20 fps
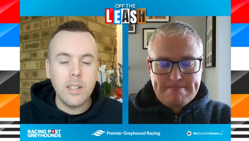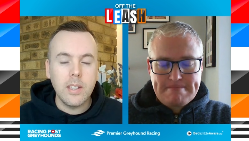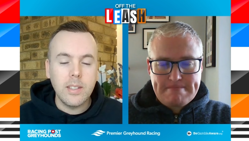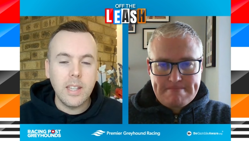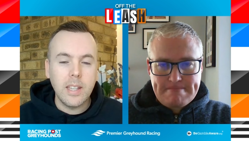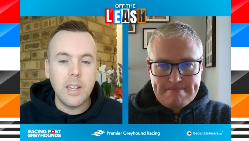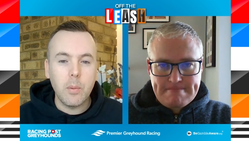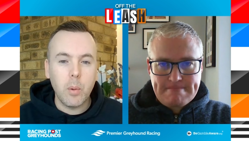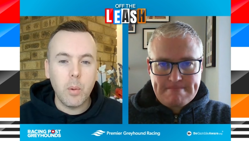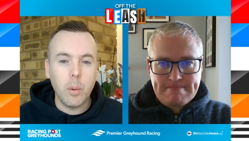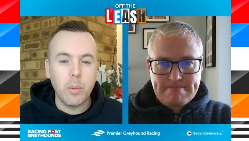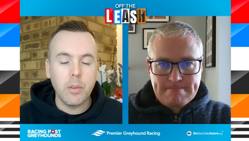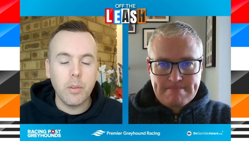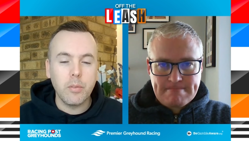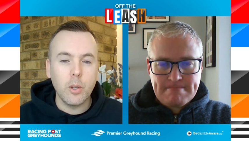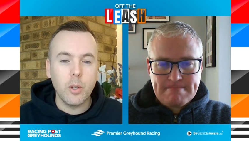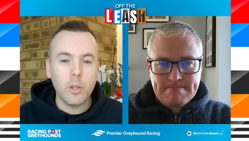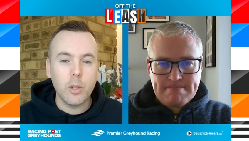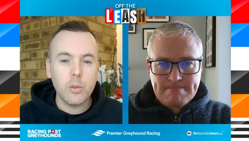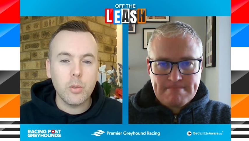Speaker 1: in. He did it
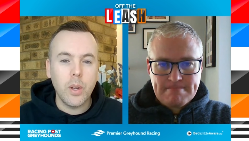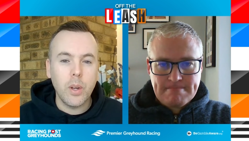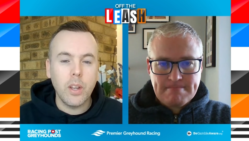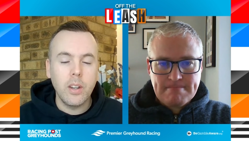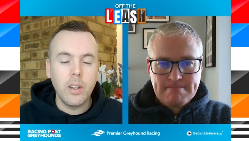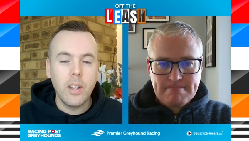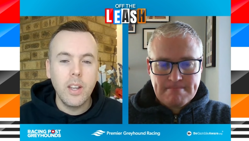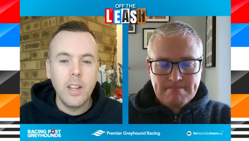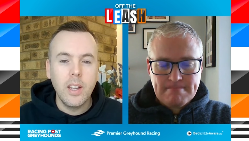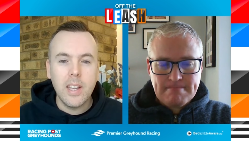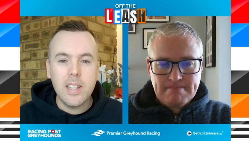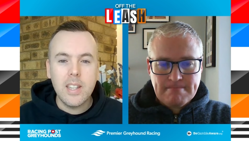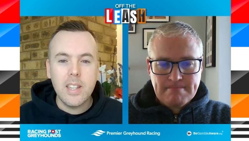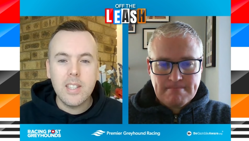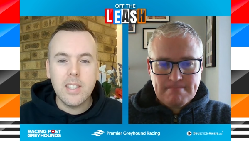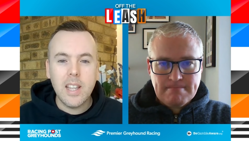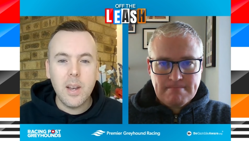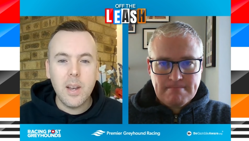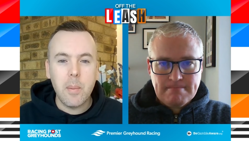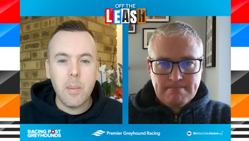well in the first round.
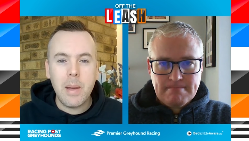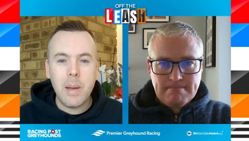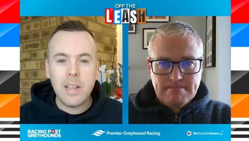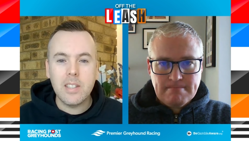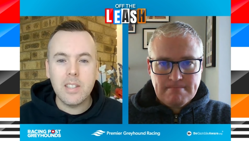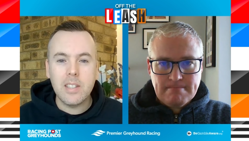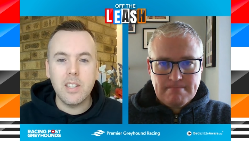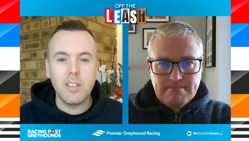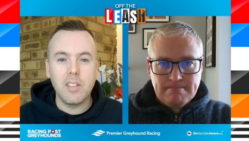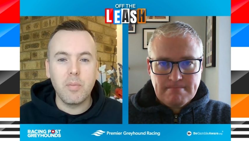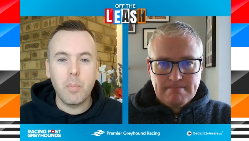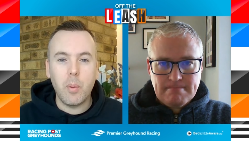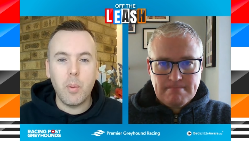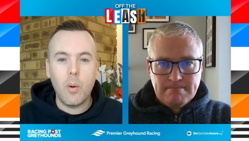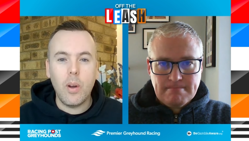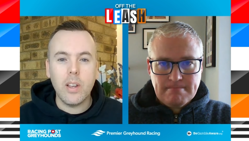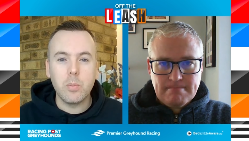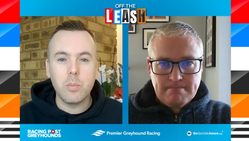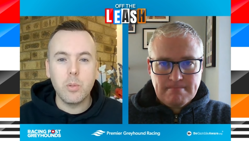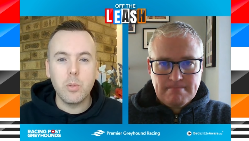He's still a
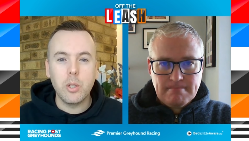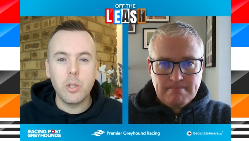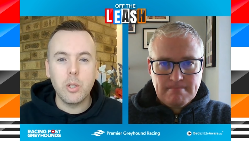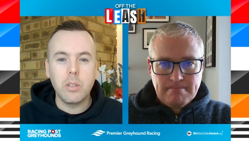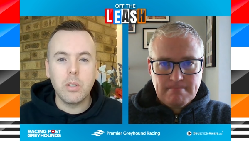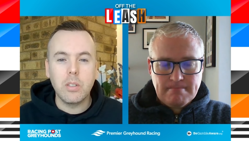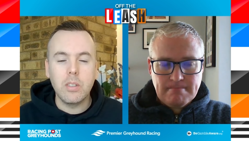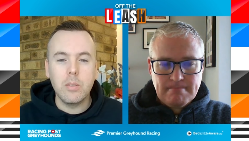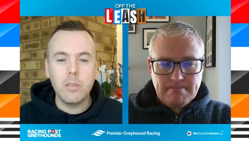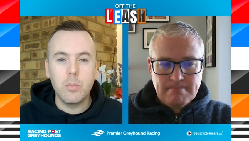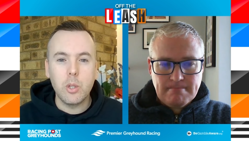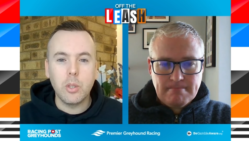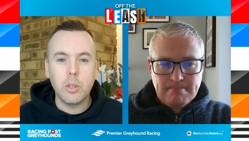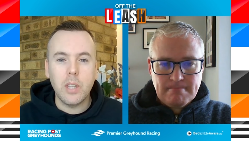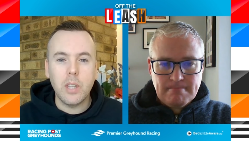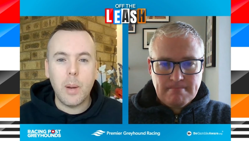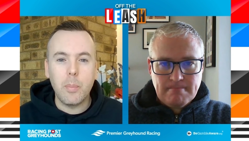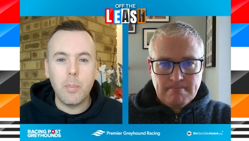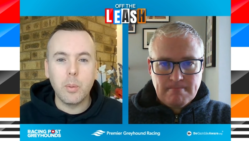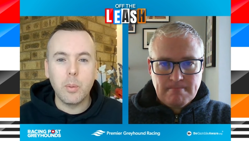massive price. Would you
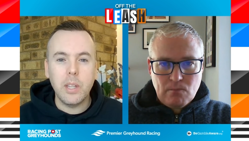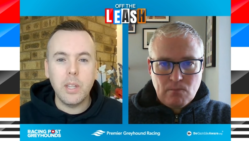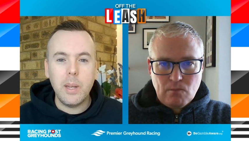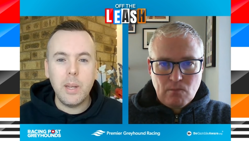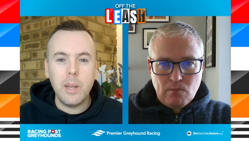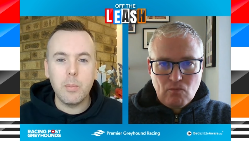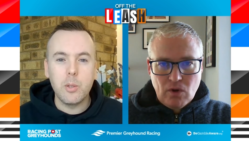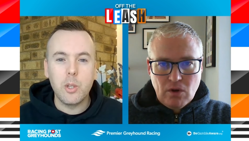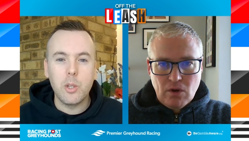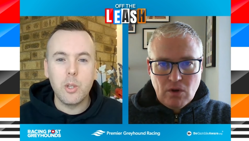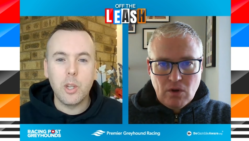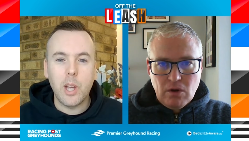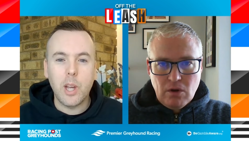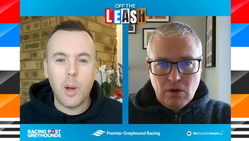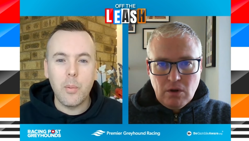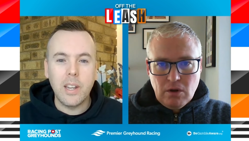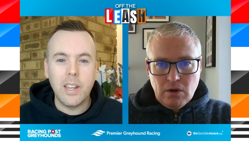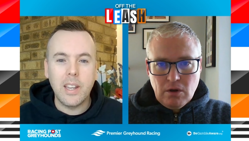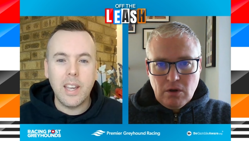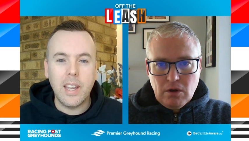double dip? Would you
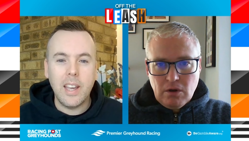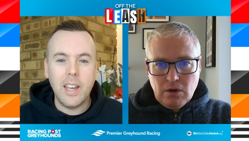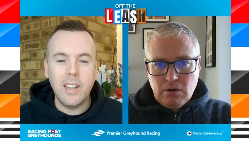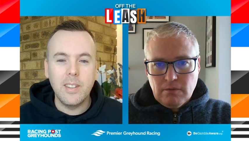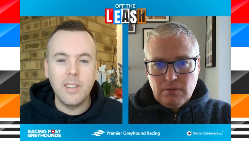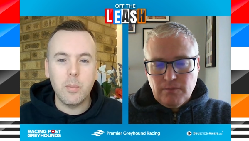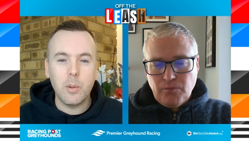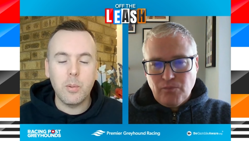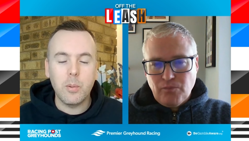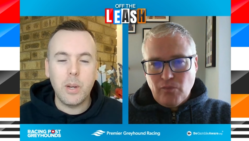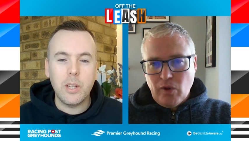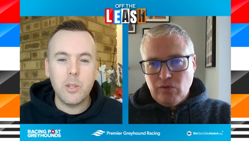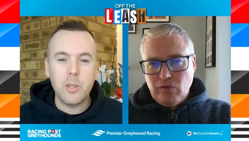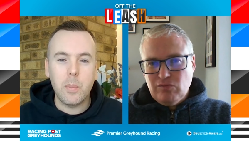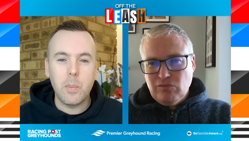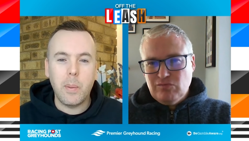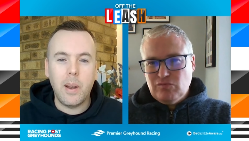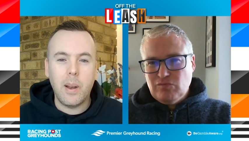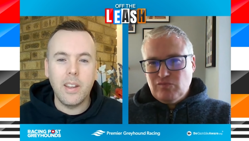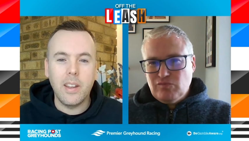go
Speaker 2: in again?
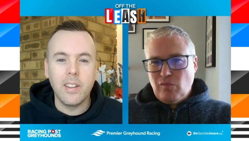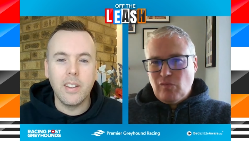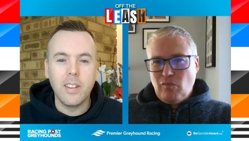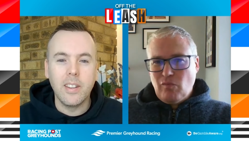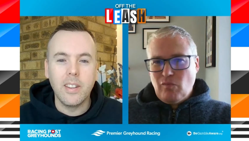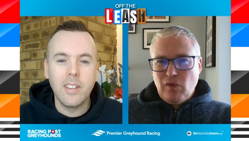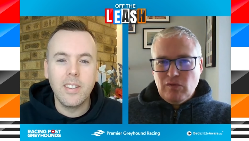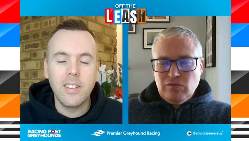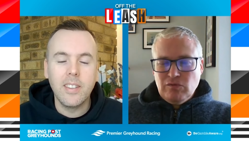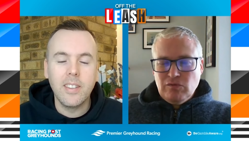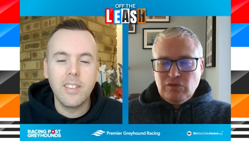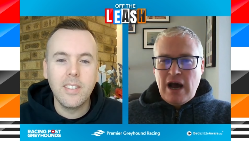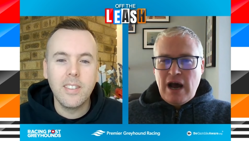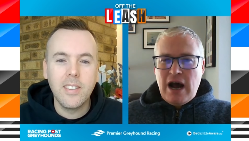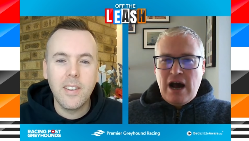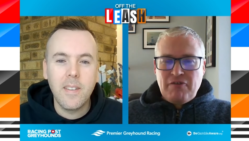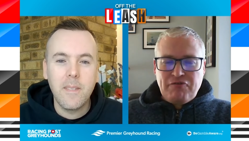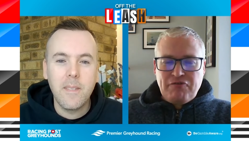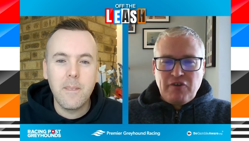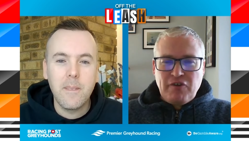How'd you play?
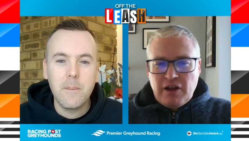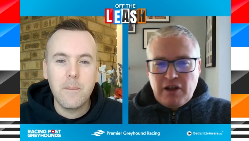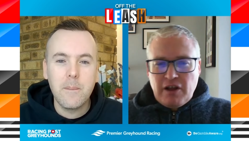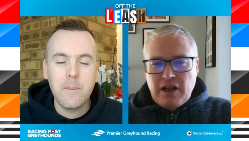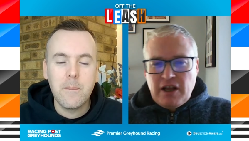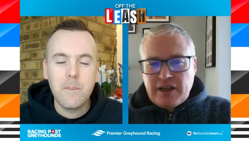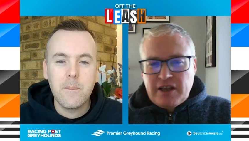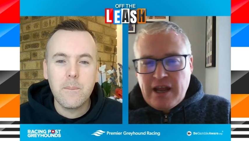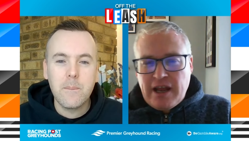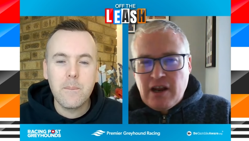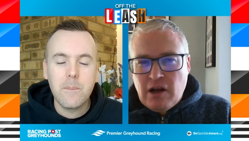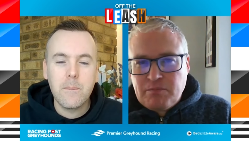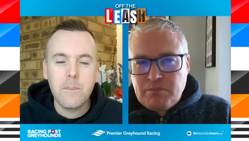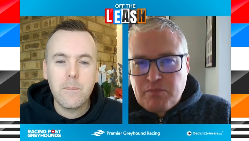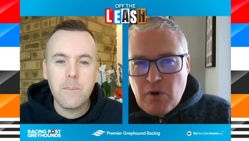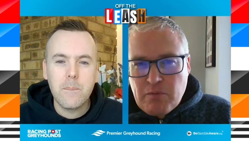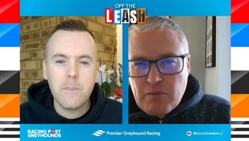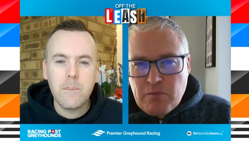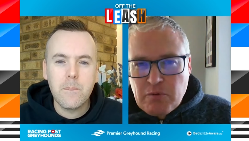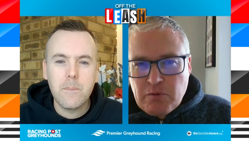No,
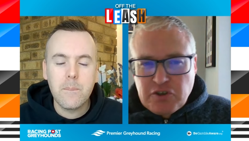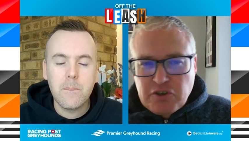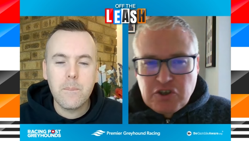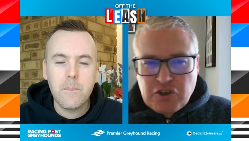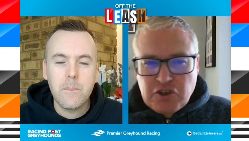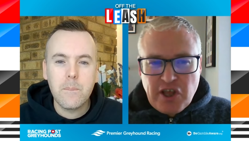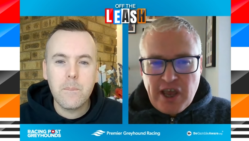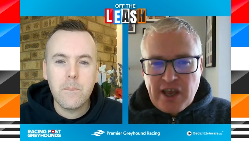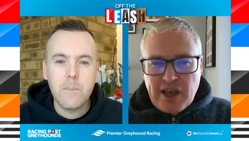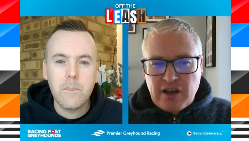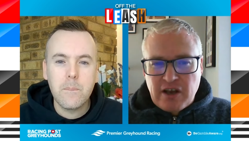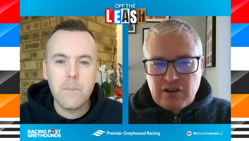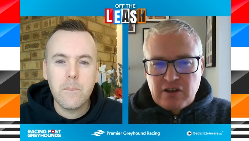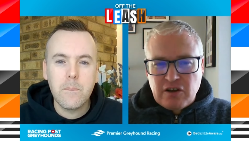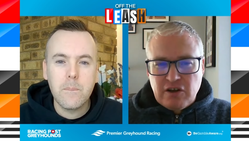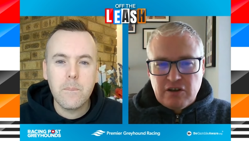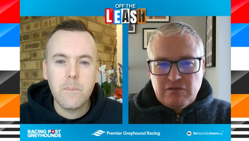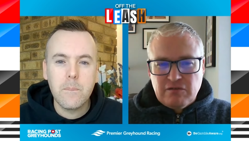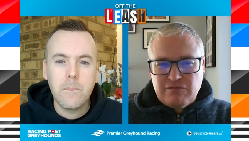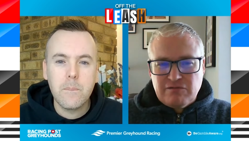I'd probably stick,
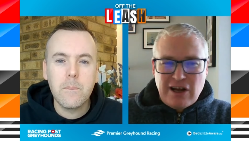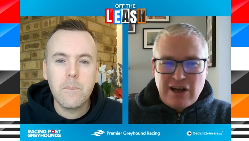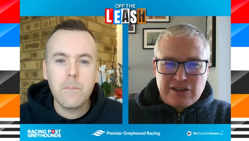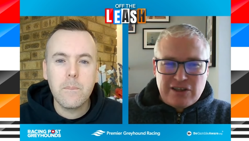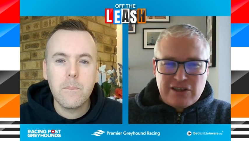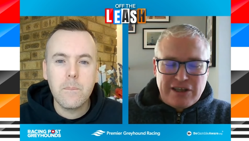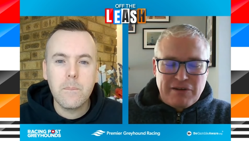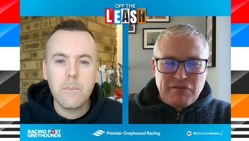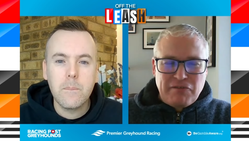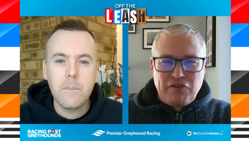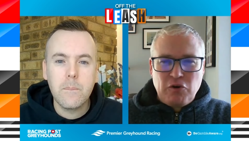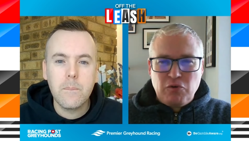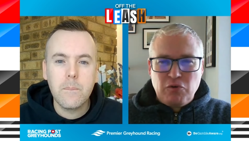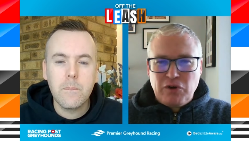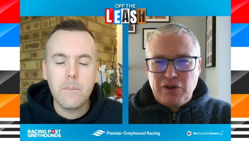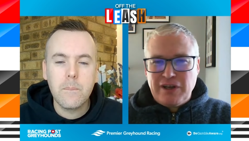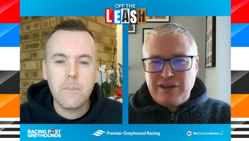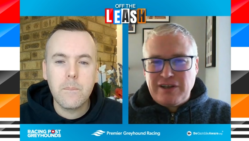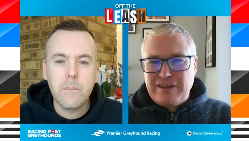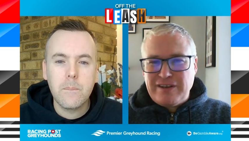and I didn't
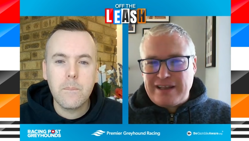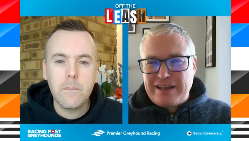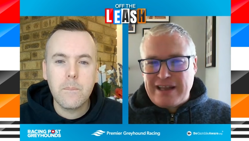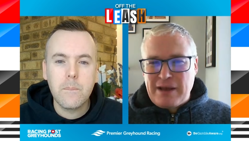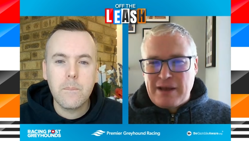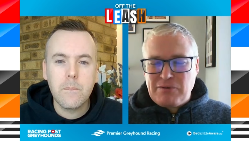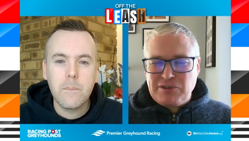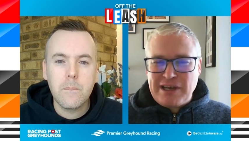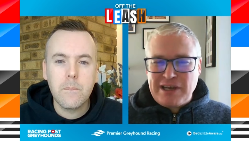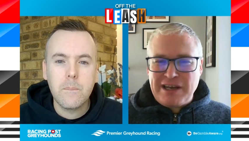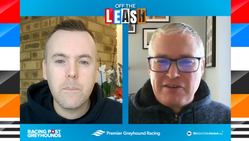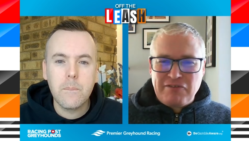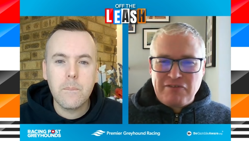feel that there was